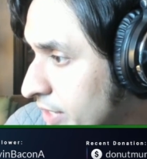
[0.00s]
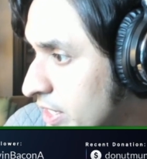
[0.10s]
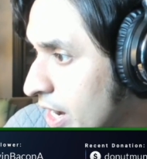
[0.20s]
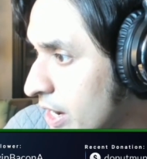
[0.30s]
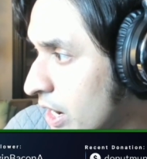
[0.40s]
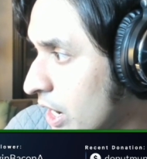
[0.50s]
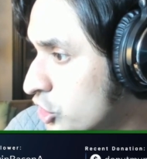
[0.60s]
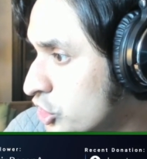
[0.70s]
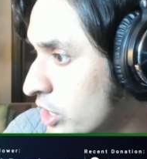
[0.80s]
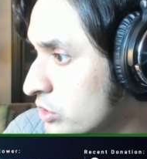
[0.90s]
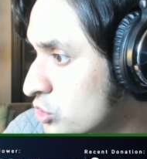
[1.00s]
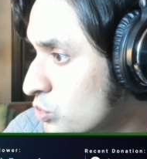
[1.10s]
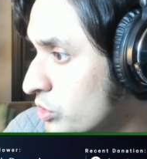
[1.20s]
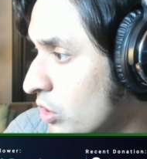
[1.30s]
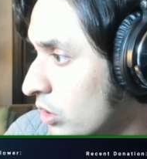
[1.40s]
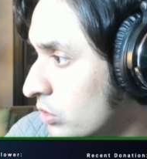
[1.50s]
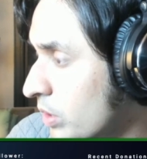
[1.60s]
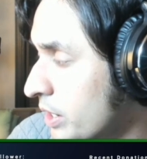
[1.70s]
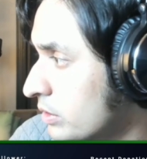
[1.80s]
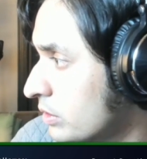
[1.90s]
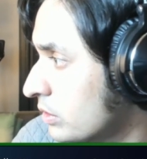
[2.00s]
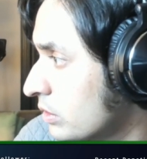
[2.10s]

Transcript: I think I, I shared this with y'all, right?